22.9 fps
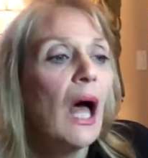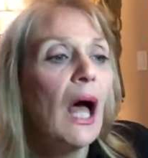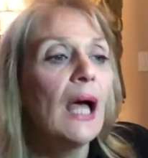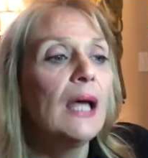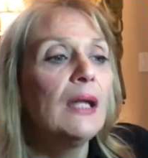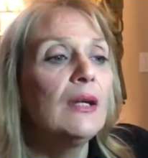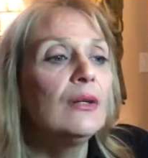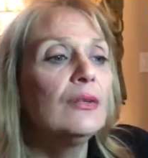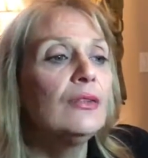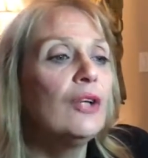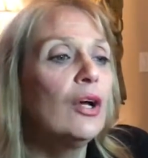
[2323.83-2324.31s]

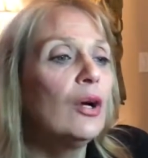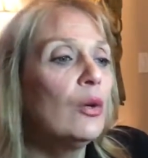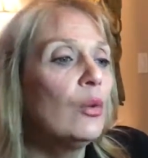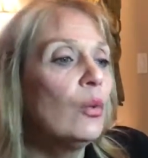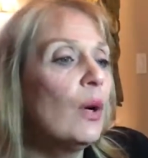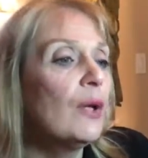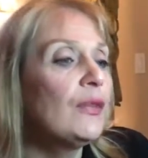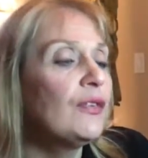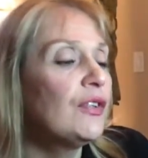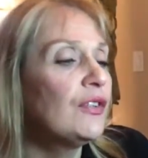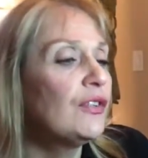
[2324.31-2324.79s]
I don't know
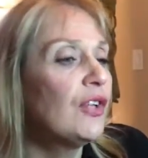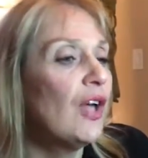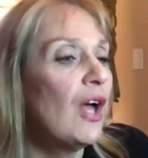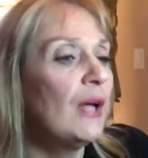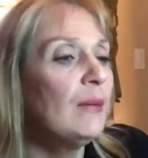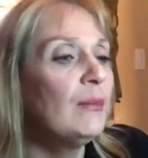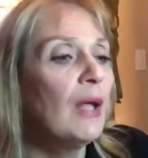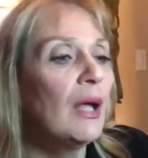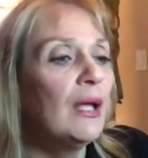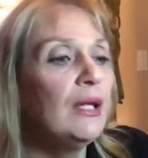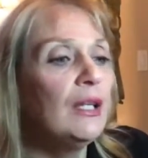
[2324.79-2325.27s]
what the
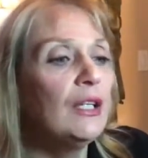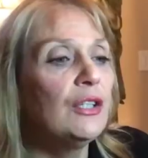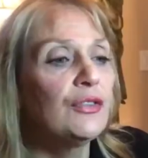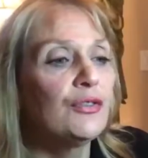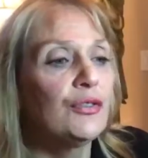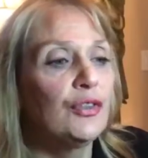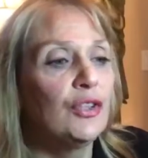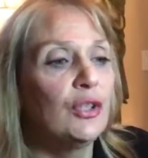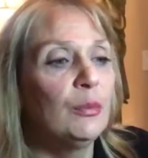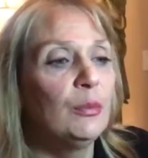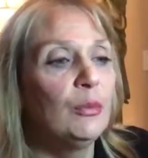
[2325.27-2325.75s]
timeline is
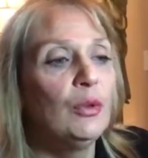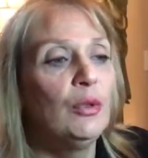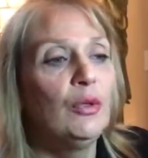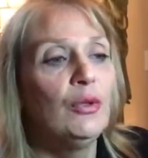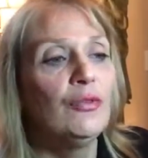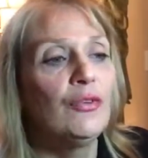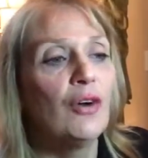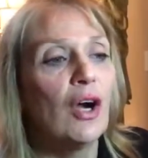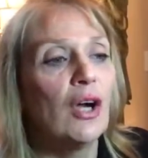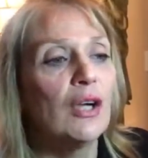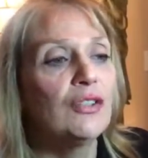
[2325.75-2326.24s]
for your
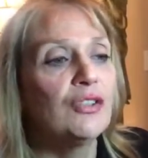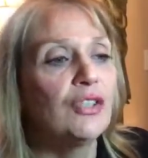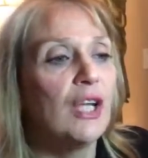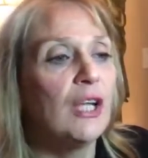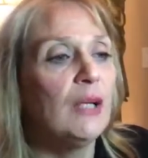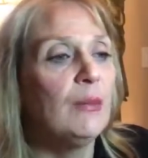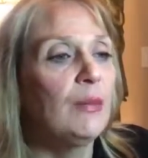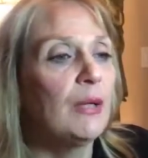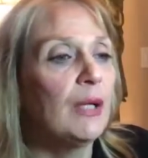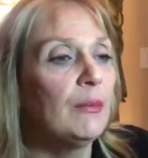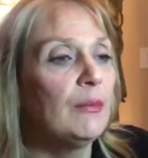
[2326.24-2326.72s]
move,
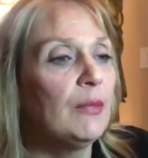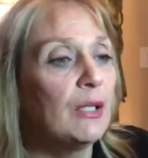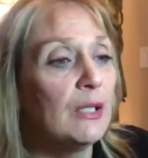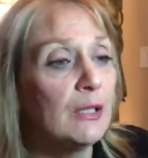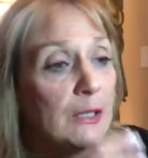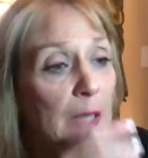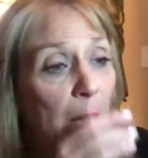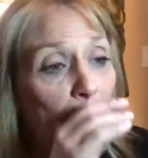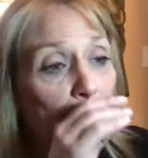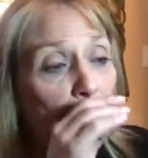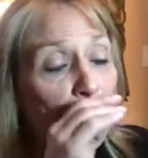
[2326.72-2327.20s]
RJ, but I'm going
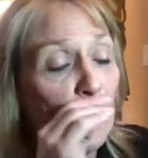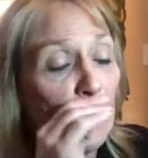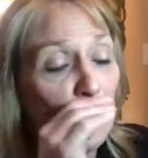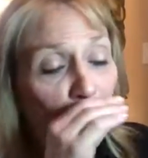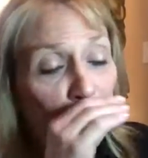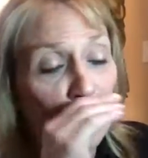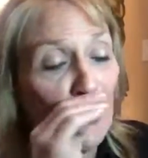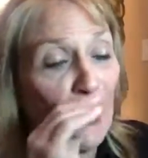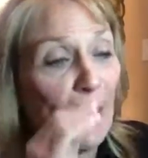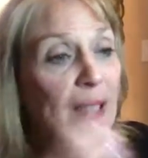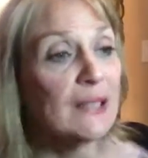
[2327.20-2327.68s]
to tell you,
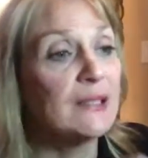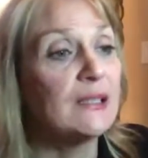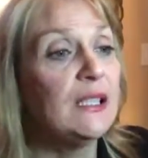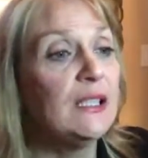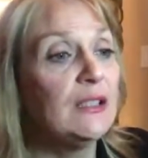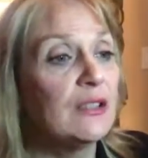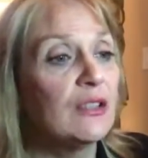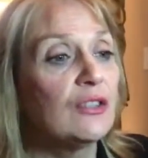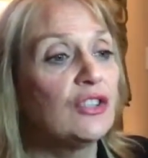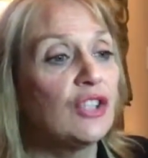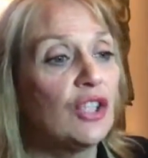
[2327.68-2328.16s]
you guys
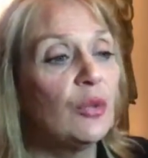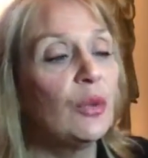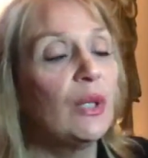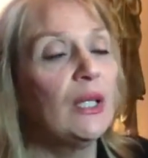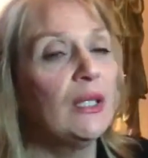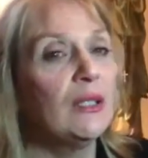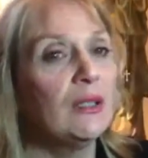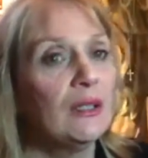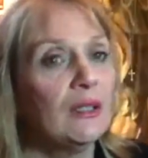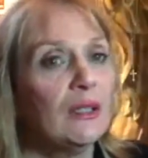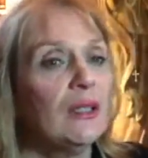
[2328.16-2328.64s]
need to do
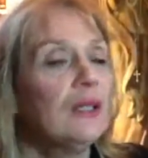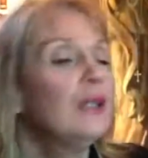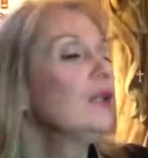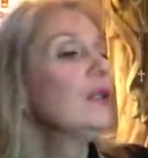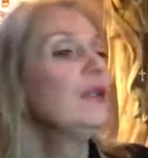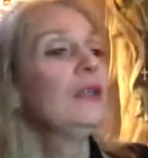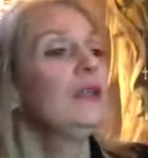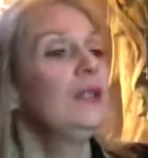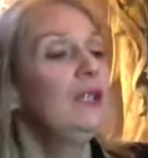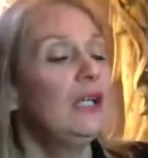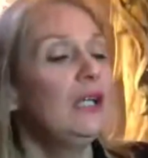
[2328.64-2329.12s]
it.
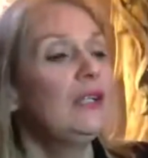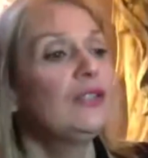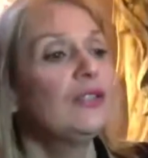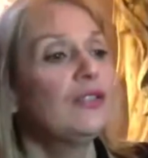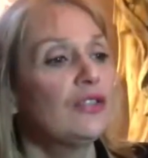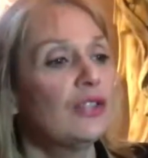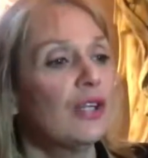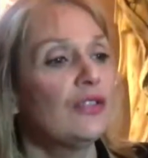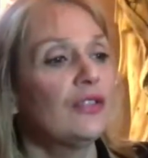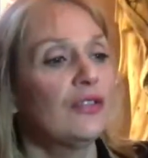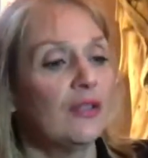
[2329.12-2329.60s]
You need to
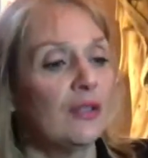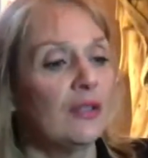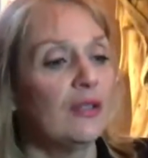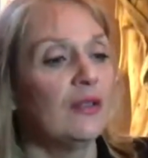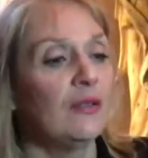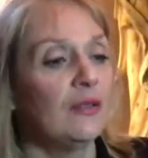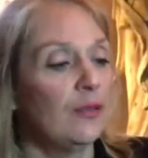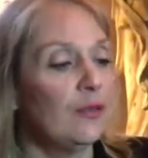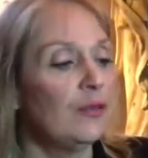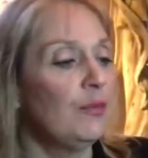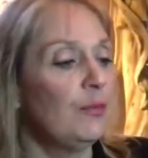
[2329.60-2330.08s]
just
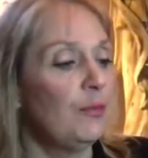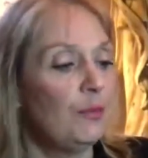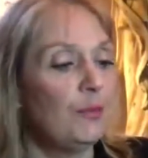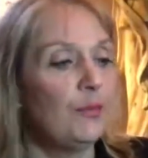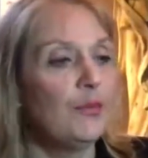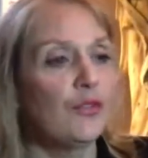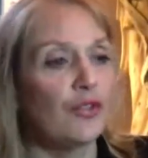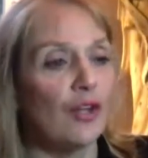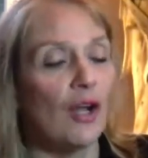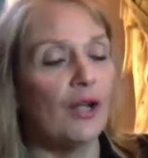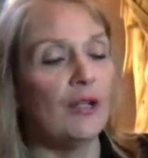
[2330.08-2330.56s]

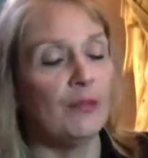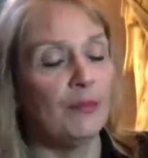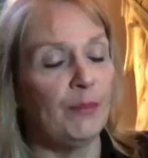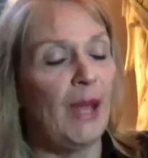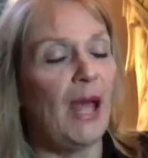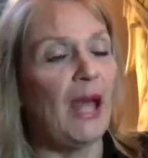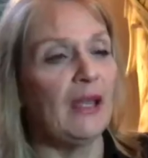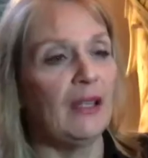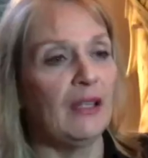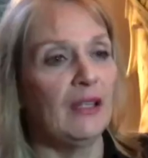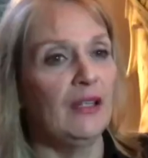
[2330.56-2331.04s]
start
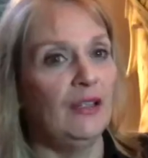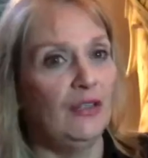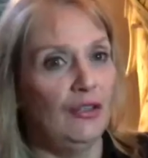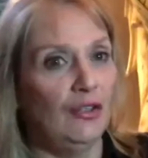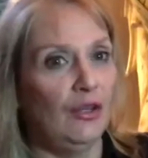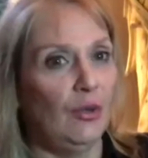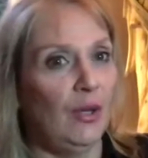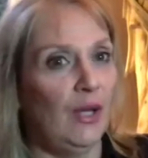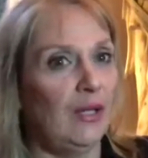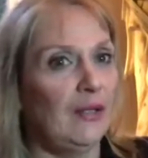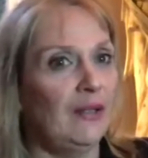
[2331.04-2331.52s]
packing and
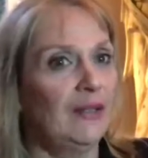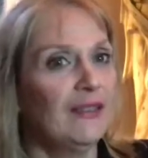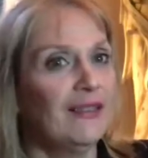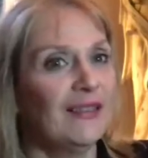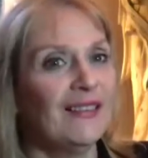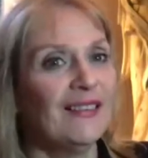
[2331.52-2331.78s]
do it.